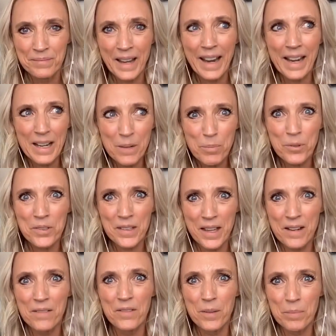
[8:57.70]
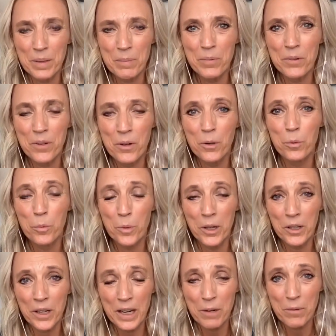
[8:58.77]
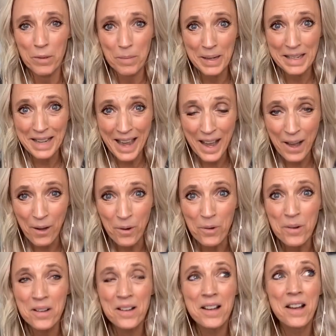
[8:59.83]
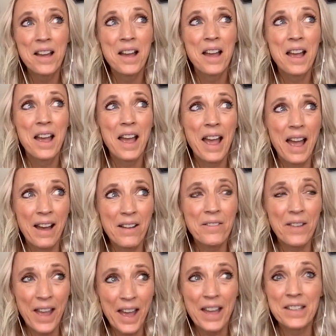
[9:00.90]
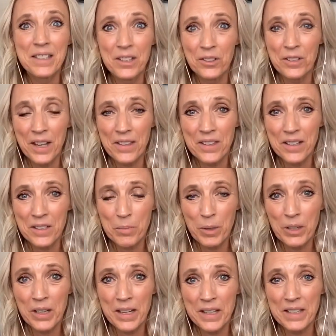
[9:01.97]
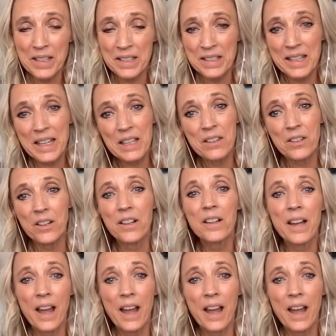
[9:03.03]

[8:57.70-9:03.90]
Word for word: 80% of the people who are working with me now have had near death experiences, either